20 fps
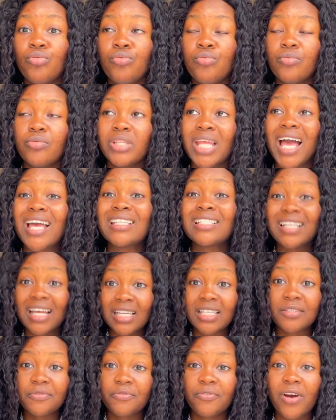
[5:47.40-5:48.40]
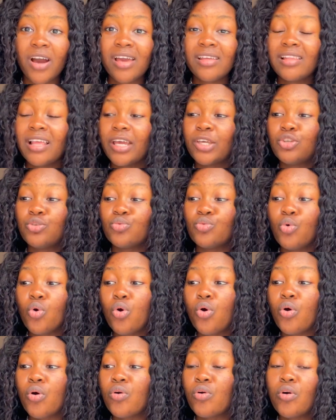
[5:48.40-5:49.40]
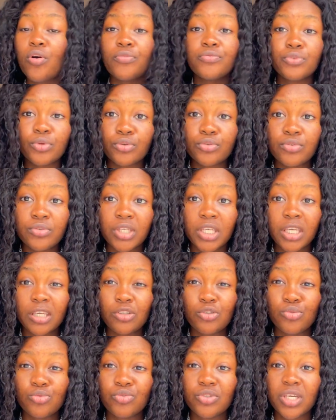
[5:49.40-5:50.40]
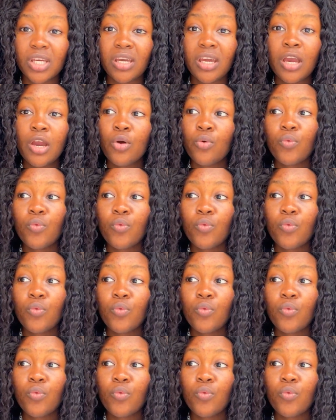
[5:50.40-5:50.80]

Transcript: that is certified. Like you go on gov.uk, you check,